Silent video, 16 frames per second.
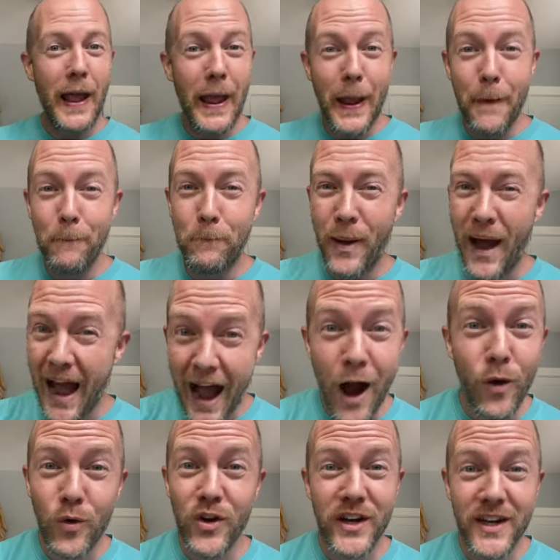
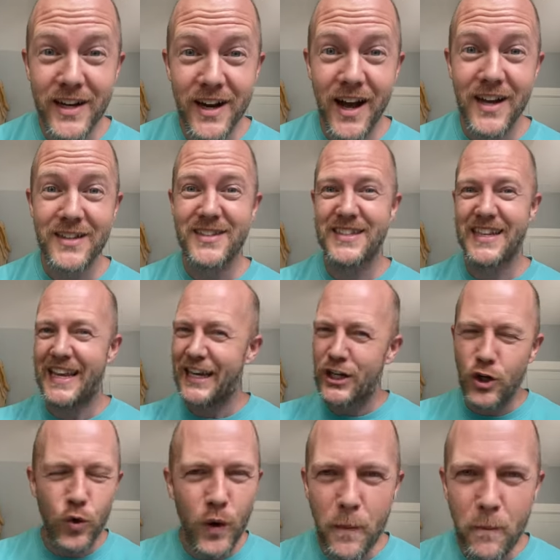empowering us,
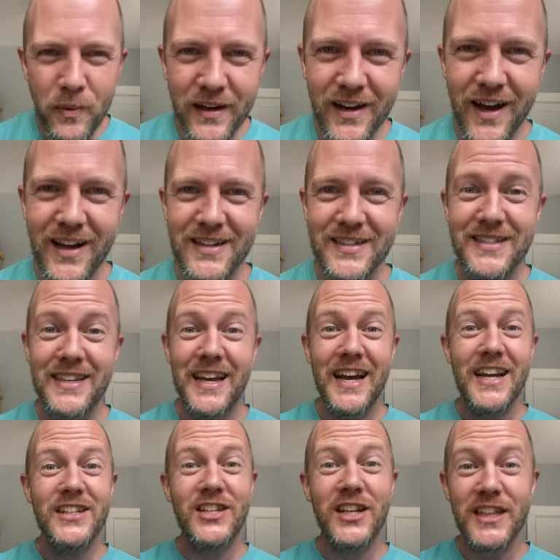equipping us
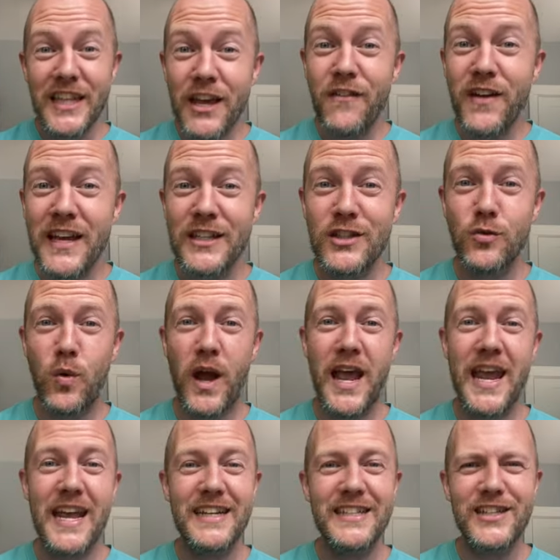to live his
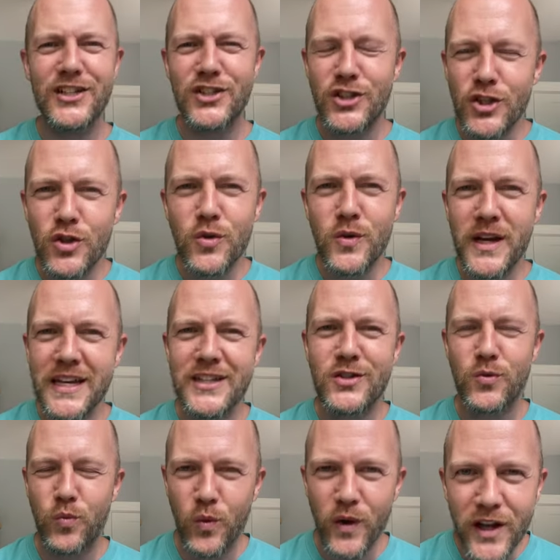way and to do his
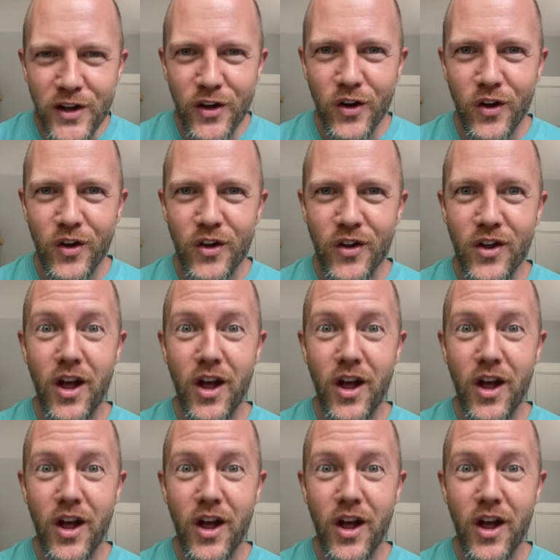will.